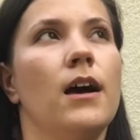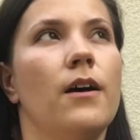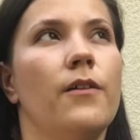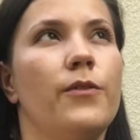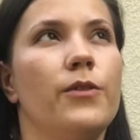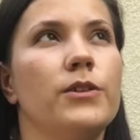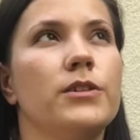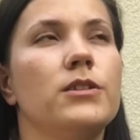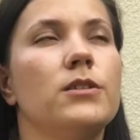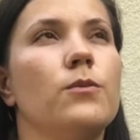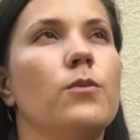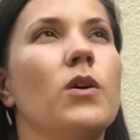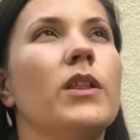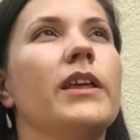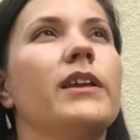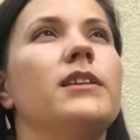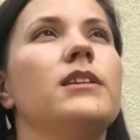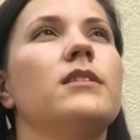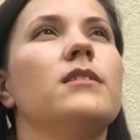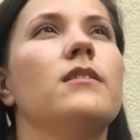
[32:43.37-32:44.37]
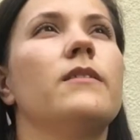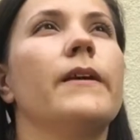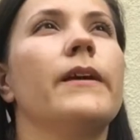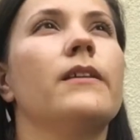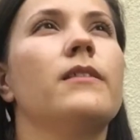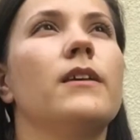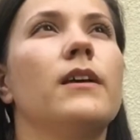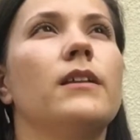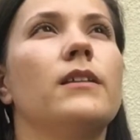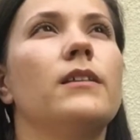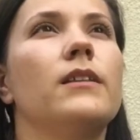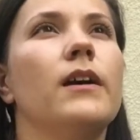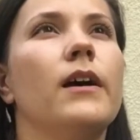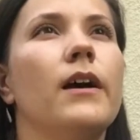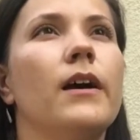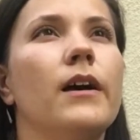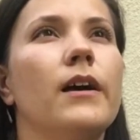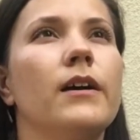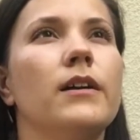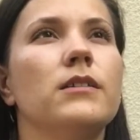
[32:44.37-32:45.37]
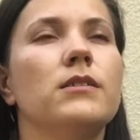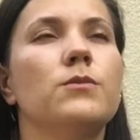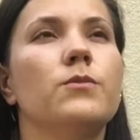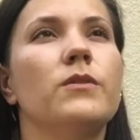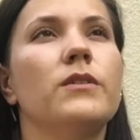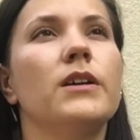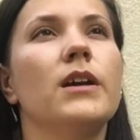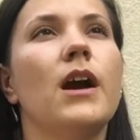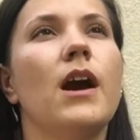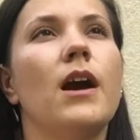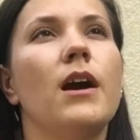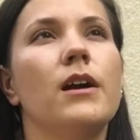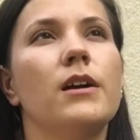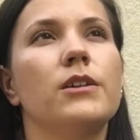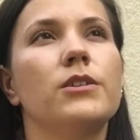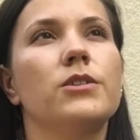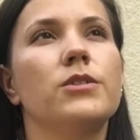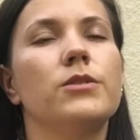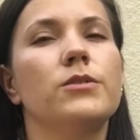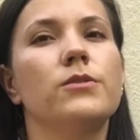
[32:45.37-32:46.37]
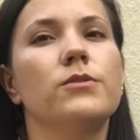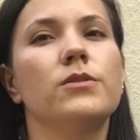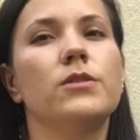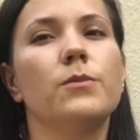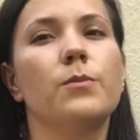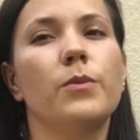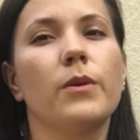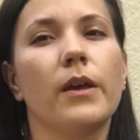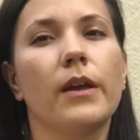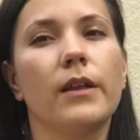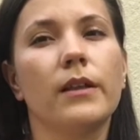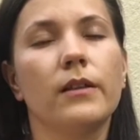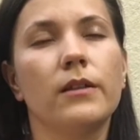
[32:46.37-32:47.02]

first of all, I didn't think that it's very hard to duplicate